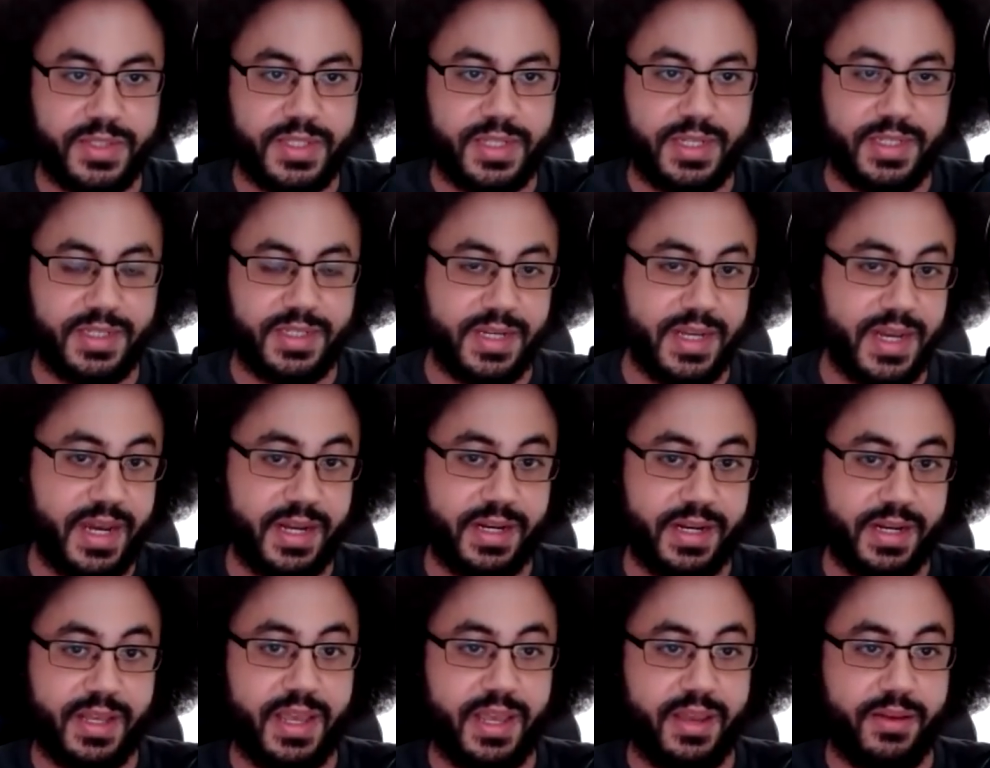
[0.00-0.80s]
is not
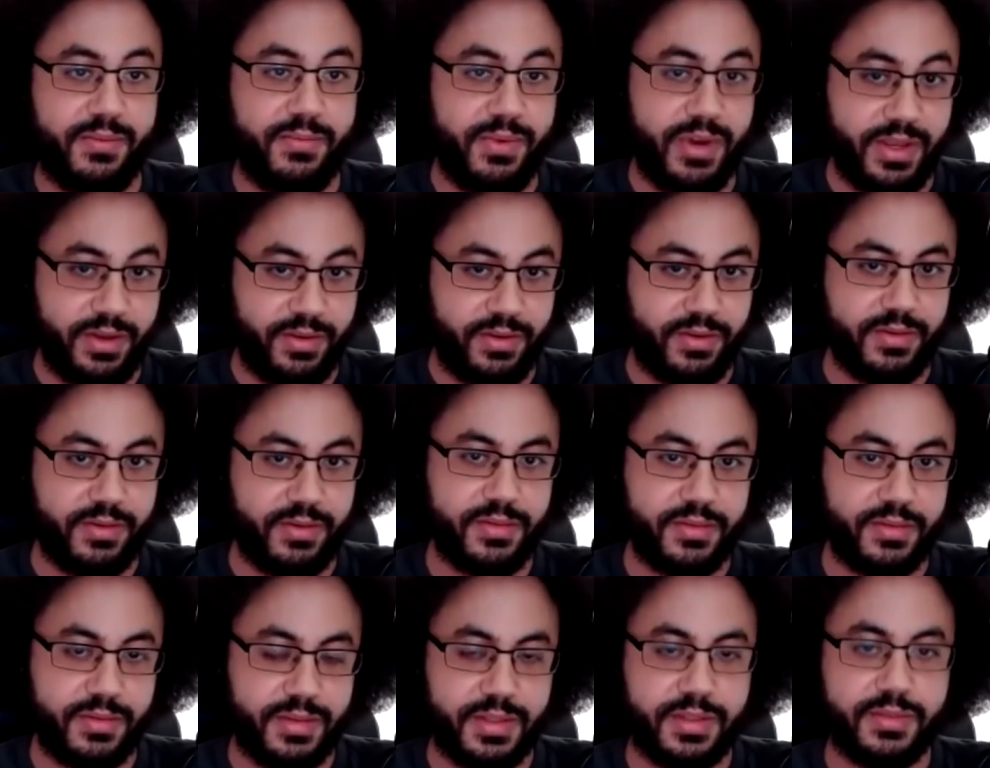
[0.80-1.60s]
a real
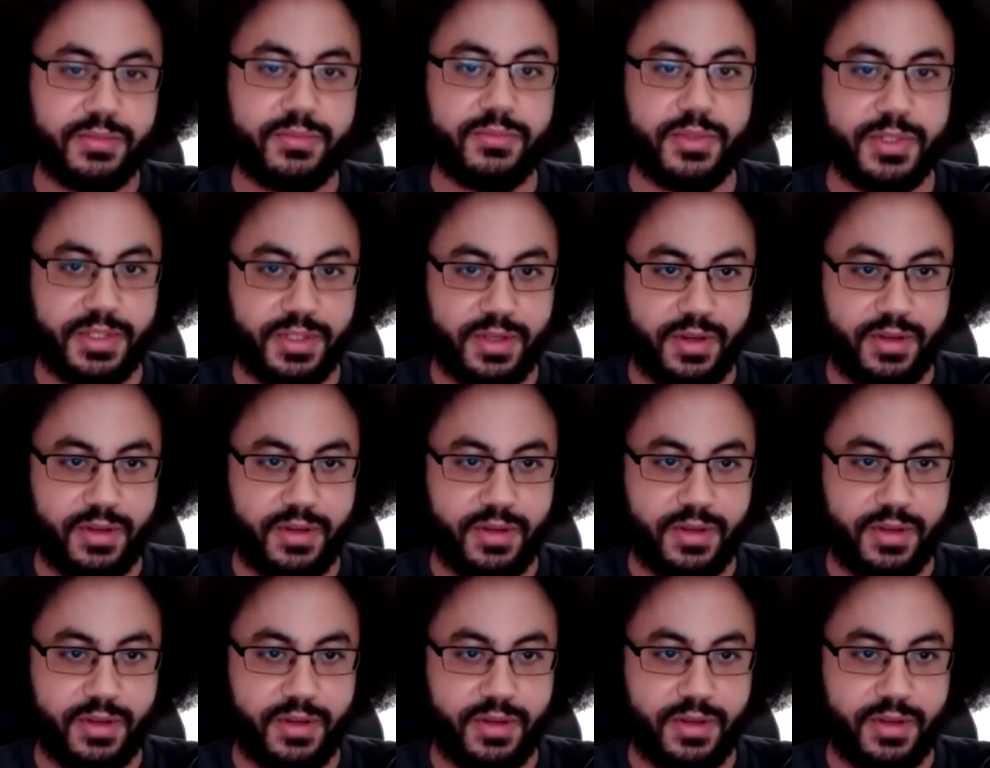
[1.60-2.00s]
result.